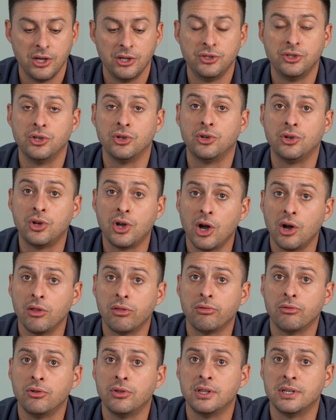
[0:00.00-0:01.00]
So go
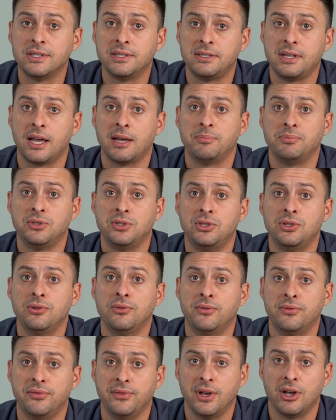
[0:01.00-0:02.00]
through the steps
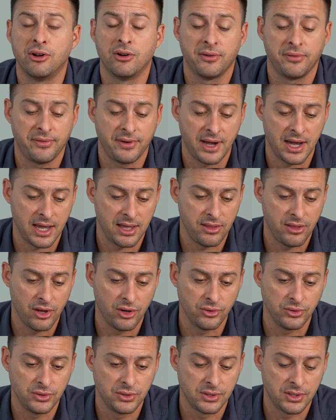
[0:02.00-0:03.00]
to verify
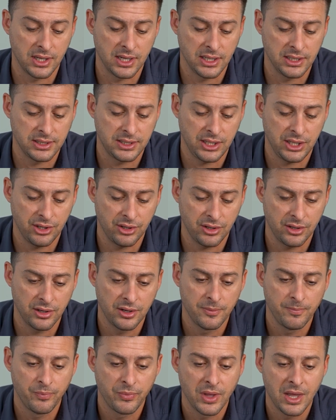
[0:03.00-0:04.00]
those things here.
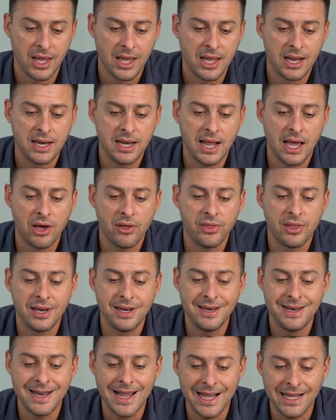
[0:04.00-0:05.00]
Now, the
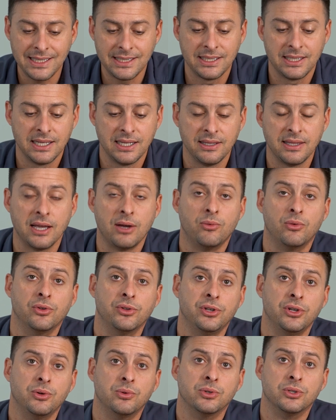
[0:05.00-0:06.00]
next thing that we'll
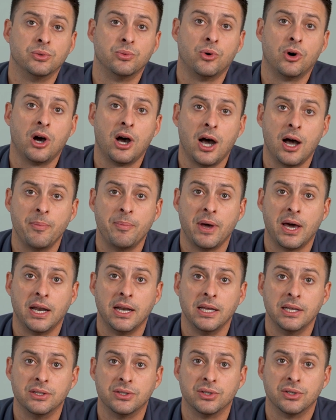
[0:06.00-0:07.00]
do is we'll hop out
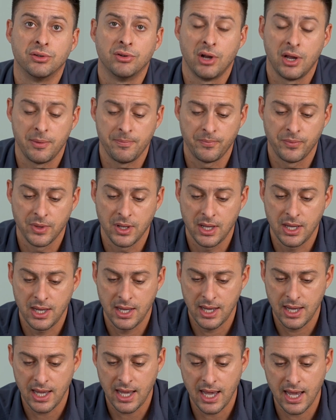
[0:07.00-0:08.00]
of Instagram
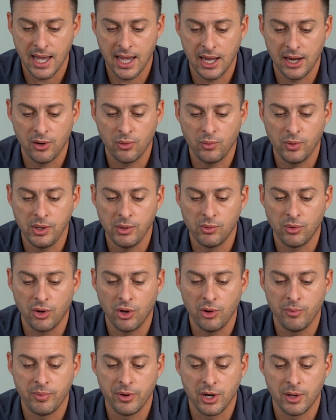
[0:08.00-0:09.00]
and we will
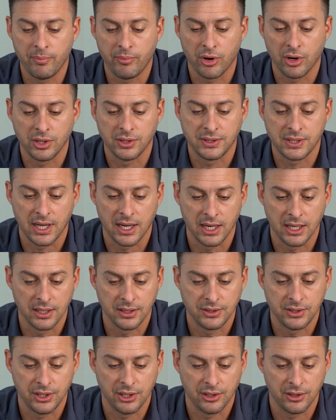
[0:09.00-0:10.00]
open up our
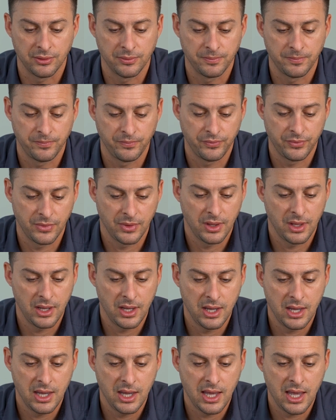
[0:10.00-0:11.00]
settings here.
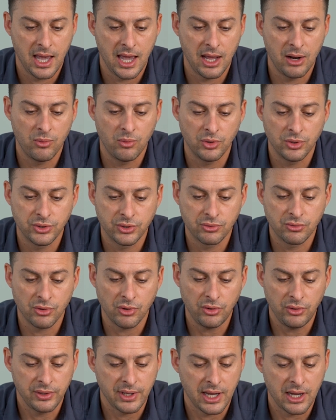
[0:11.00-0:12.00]
And we'll
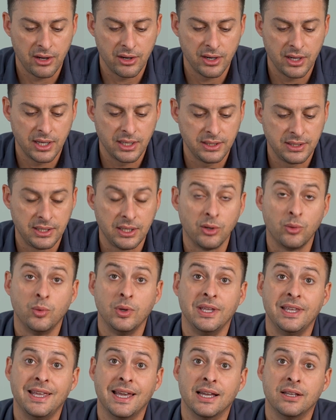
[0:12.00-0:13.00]
scroll down until
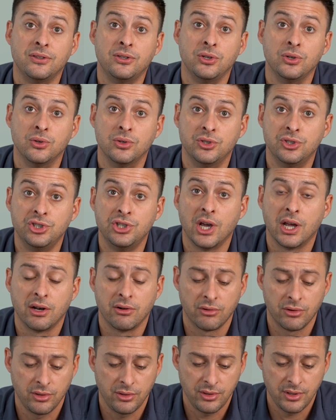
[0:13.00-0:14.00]
we get to
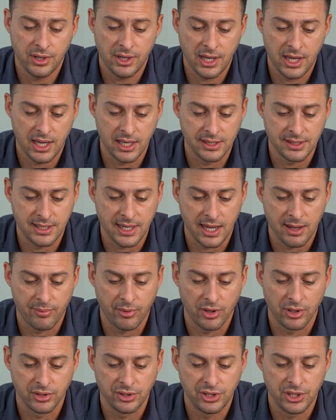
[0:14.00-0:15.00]
general and tap
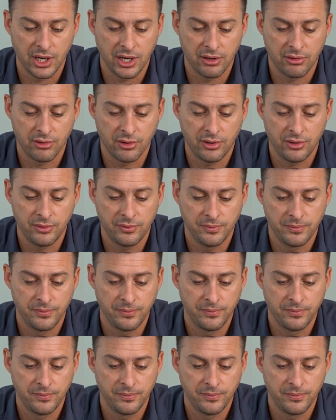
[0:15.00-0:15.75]
on general.